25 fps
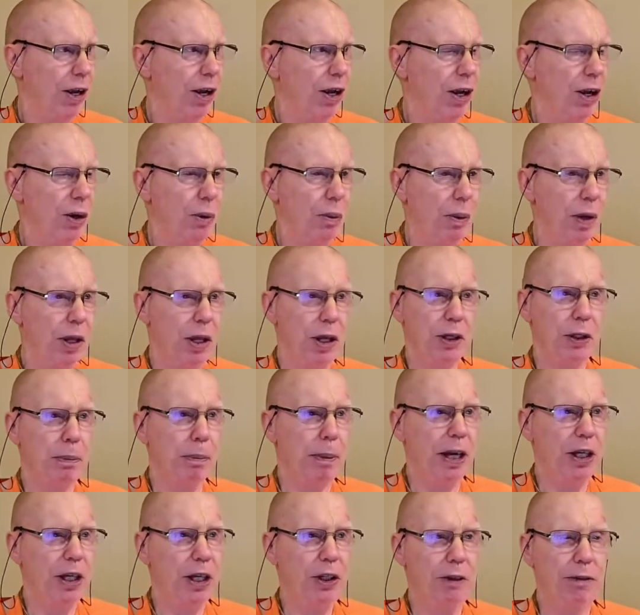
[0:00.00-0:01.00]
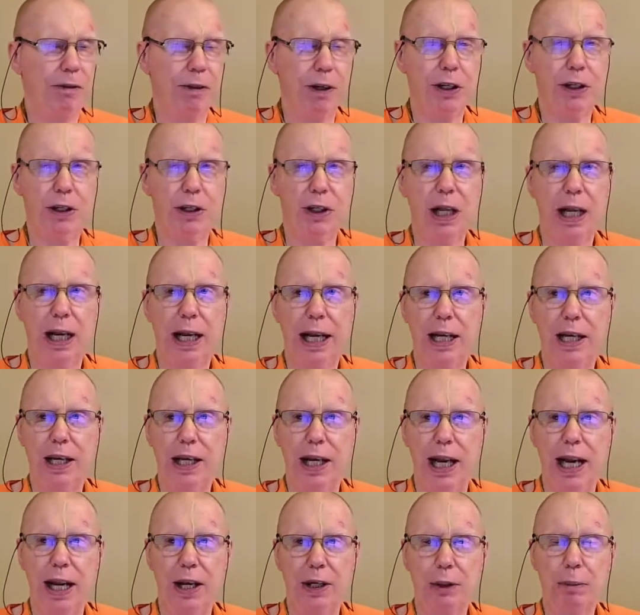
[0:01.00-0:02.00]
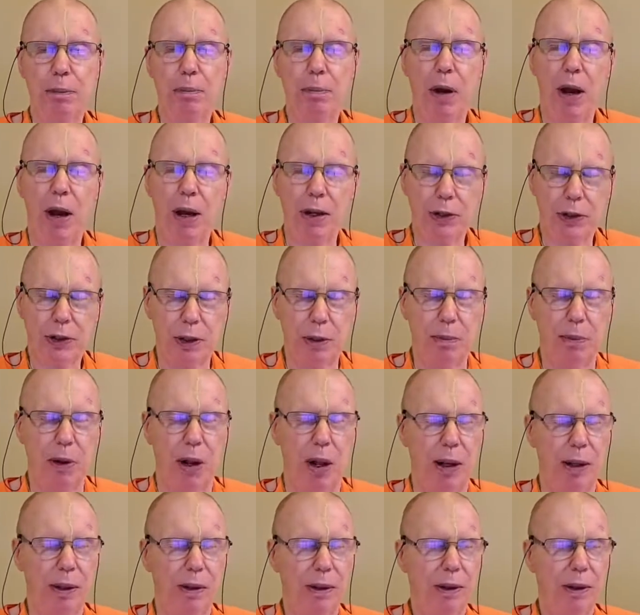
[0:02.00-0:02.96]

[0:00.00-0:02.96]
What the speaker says: with as much facility as possible,